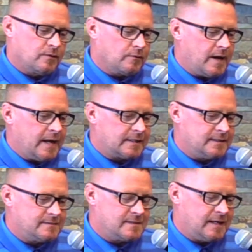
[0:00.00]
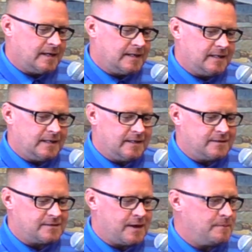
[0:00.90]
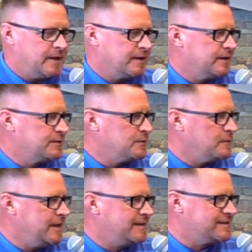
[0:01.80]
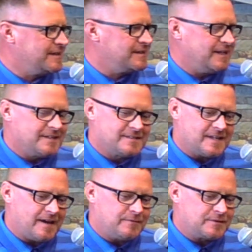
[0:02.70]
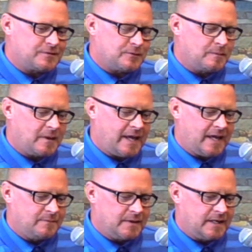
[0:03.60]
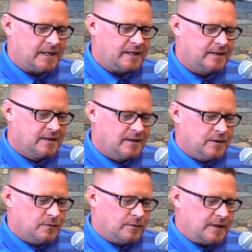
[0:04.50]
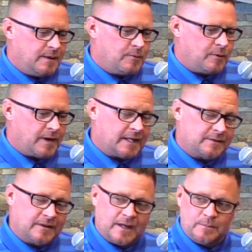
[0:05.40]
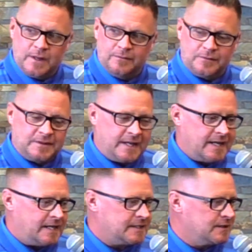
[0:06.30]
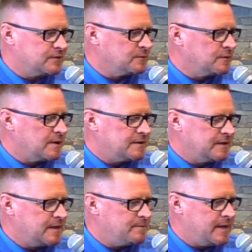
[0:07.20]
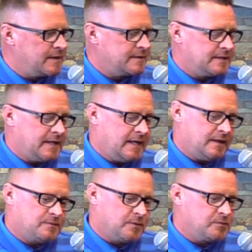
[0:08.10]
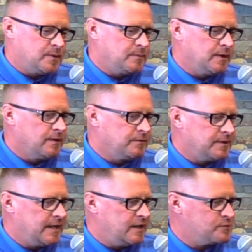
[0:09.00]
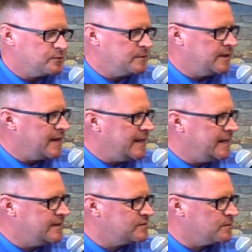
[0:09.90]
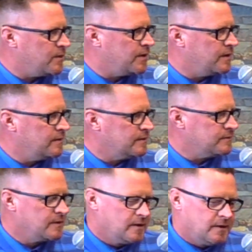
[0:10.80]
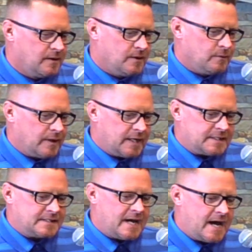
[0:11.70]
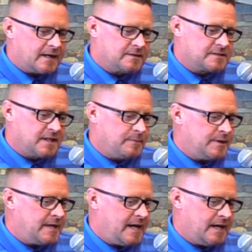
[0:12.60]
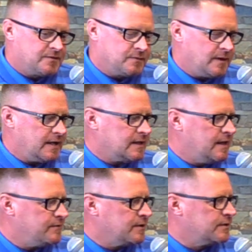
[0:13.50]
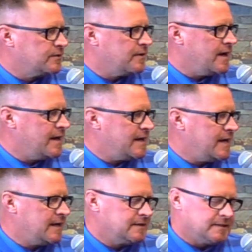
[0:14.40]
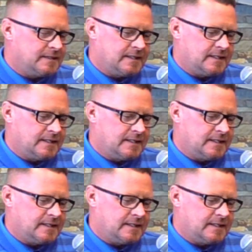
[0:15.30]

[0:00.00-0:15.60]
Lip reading: Correct. It has not been a good 2 weeks in Savage Storm land, but we're going to keep going out there. We got a beautiful day out there, so we're going to go out there and get better today. It's supposed to be a beautiful day. It's supposed to be in the 80s tomorrow, and we got the Tigers coming down, so we'd like to have a good crowd out and